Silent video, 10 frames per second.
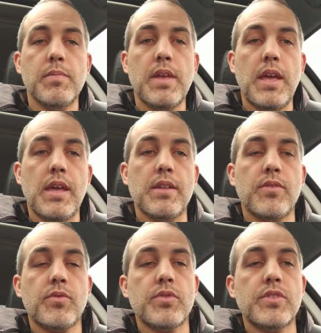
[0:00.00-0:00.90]

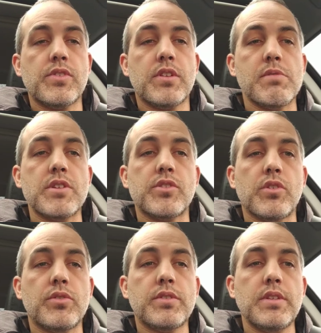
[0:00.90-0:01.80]
And this can
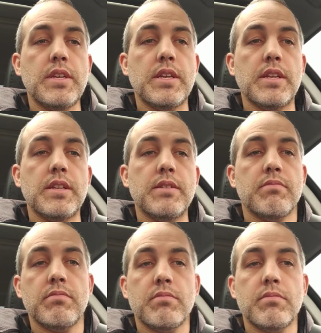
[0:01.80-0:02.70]
result in
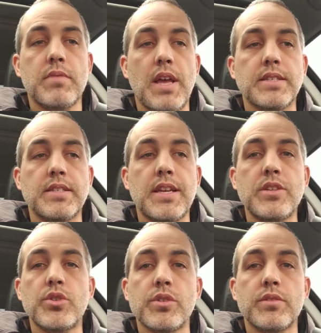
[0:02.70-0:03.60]

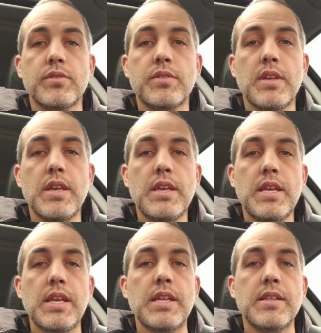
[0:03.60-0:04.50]
hesitations
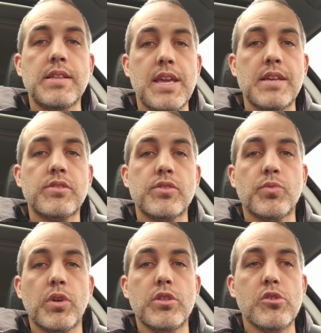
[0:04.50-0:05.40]
in cases
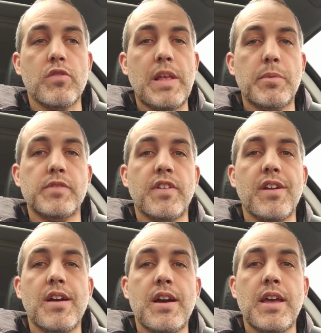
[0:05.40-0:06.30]
where the overlap is
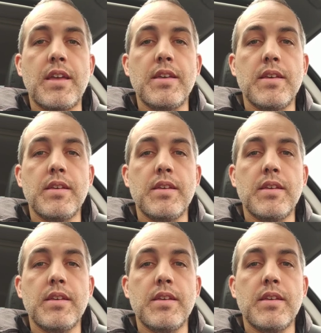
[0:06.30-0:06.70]
very high,